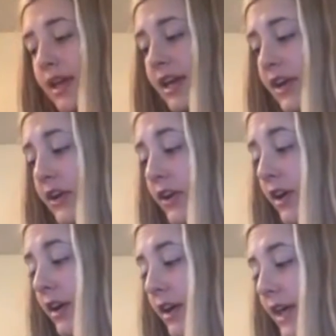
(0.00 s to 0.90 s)
here?"
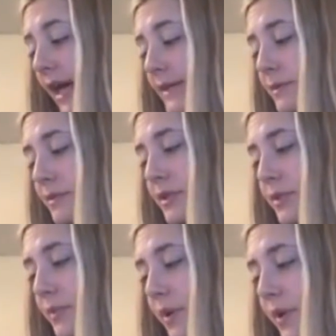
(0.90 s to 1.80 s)
gasped
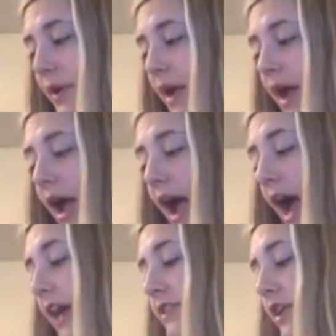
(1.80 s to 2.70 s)
Mr. Bird.
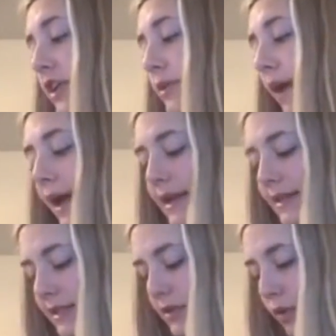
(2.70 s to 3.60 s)
"I thought you
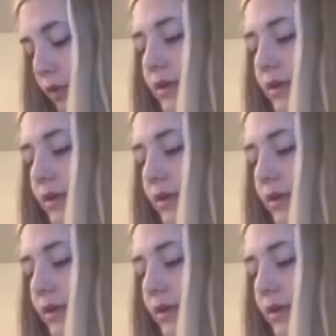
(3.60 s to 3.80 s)
hated this old